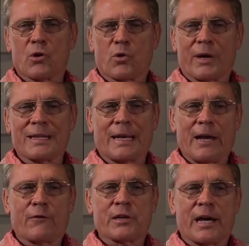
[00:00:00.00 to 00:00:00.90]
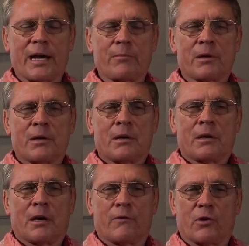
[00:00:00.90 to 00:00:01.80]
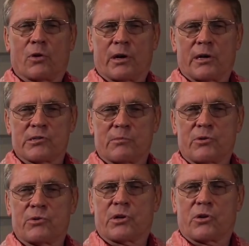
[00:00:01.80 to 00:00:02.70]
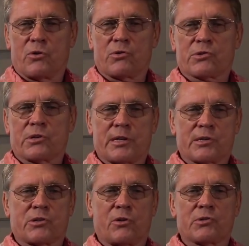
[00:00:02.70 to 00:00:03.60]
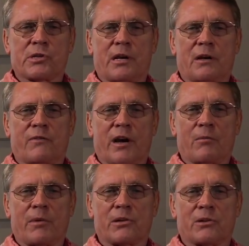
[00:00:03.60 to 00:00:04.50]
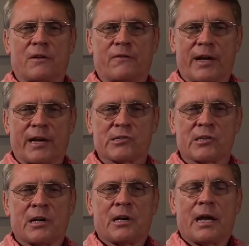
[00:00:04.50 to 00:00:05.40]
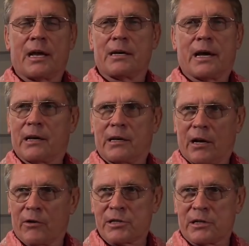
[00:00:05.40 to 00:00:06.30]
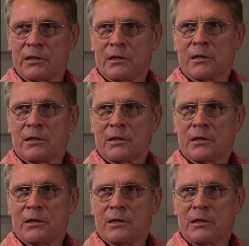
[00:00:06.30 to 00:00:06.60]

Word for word: during the lifetime of an organism due to use, disuse, and environmental effects and not inherited